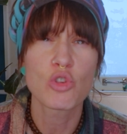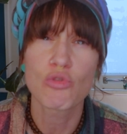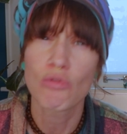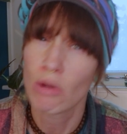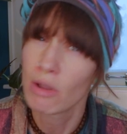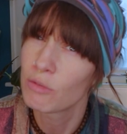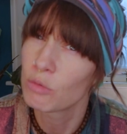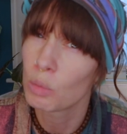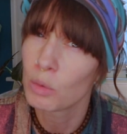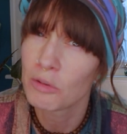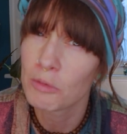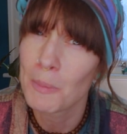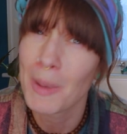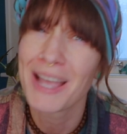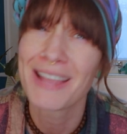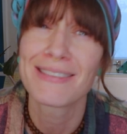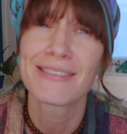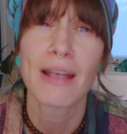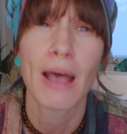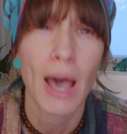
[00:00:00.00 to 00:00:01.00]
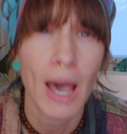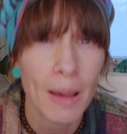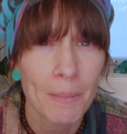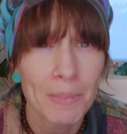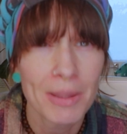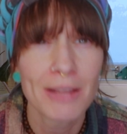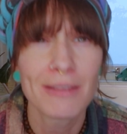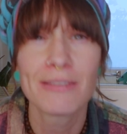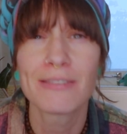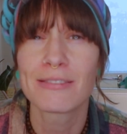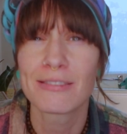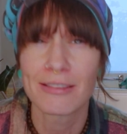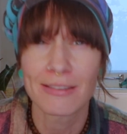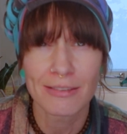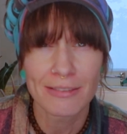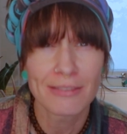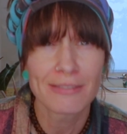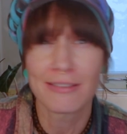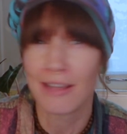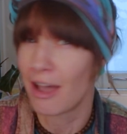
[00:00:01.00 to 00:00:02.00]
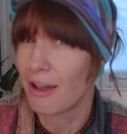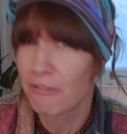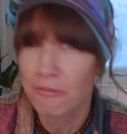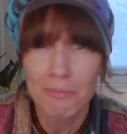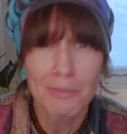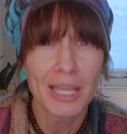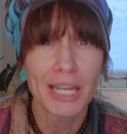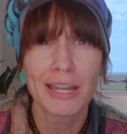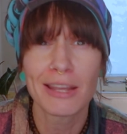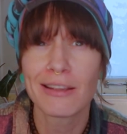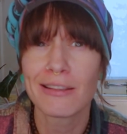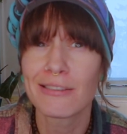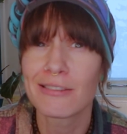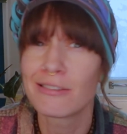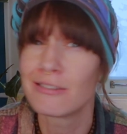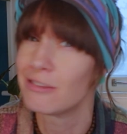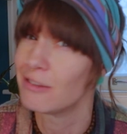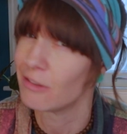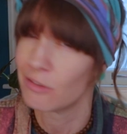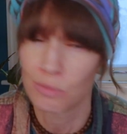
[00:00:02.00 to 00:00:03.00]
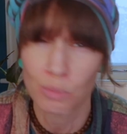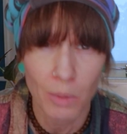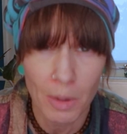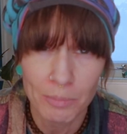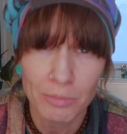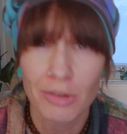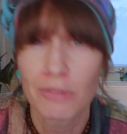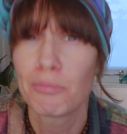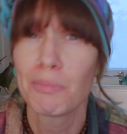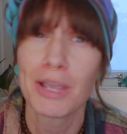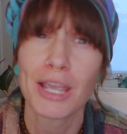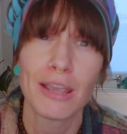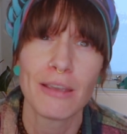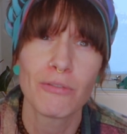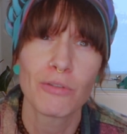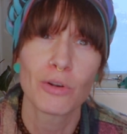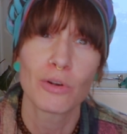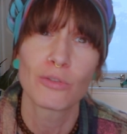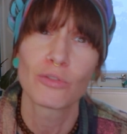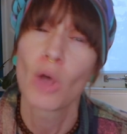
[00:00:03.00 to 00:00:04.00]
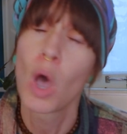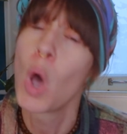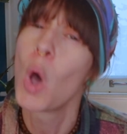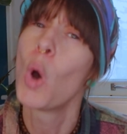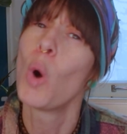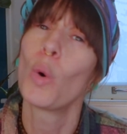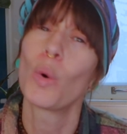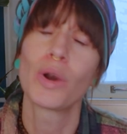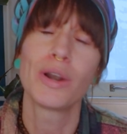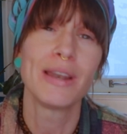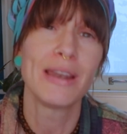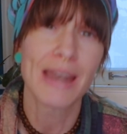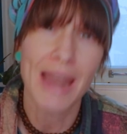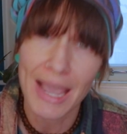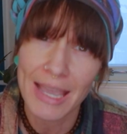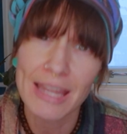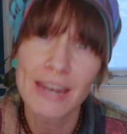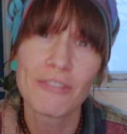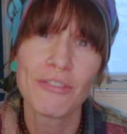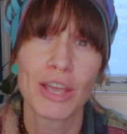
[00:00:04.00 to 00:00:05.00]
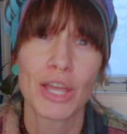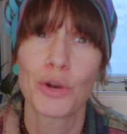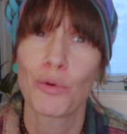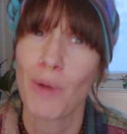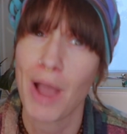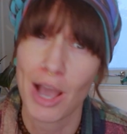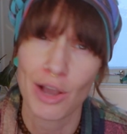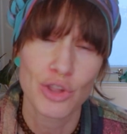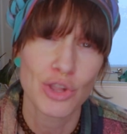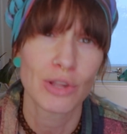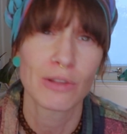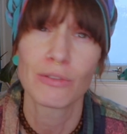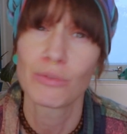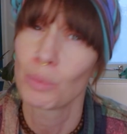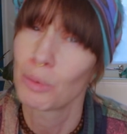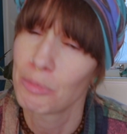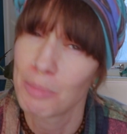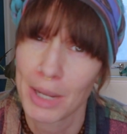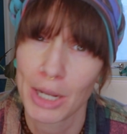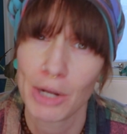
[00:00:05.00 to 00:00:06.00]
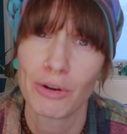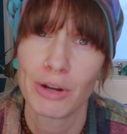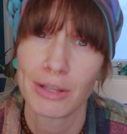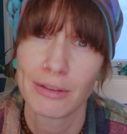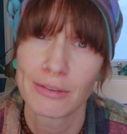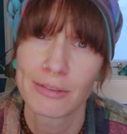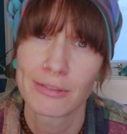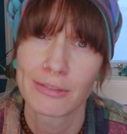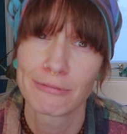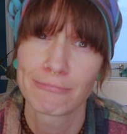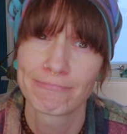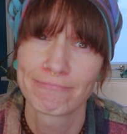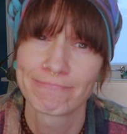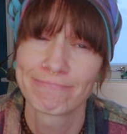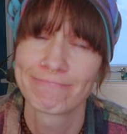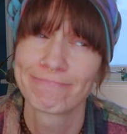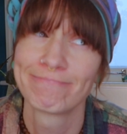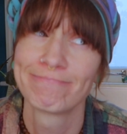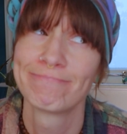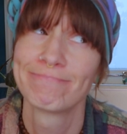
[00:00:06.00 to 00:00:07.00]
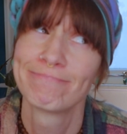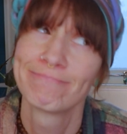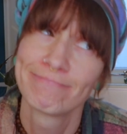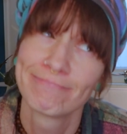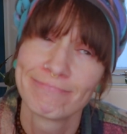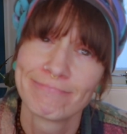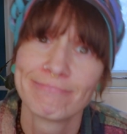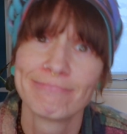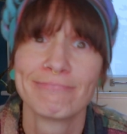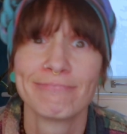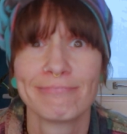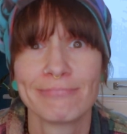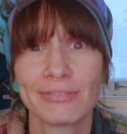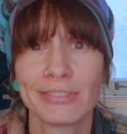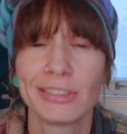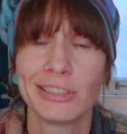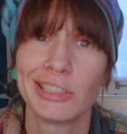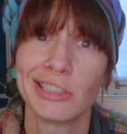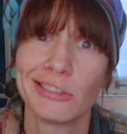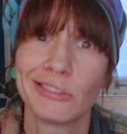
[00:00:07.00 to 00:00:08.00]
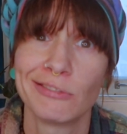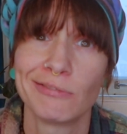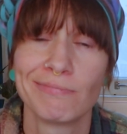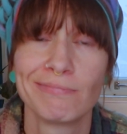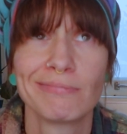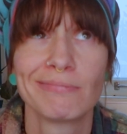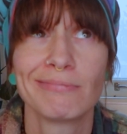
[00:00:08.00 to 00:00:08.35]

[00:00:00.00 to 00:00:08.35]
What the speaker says: stress response happens to staff meetings, disruptive behaviors, or negative interactions with parents. So,